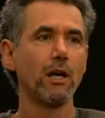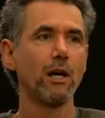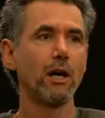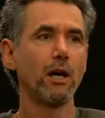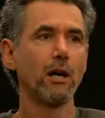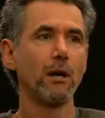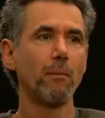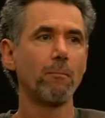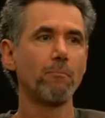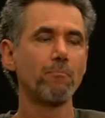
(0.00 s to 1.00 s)

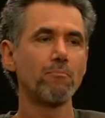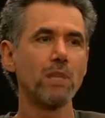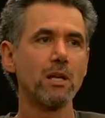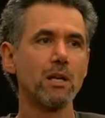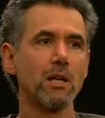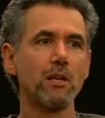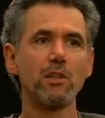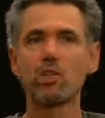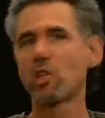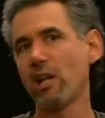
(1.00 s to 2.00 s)

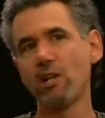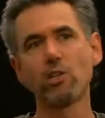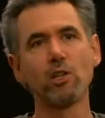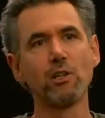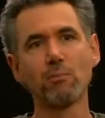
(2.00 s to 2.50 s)
the change in the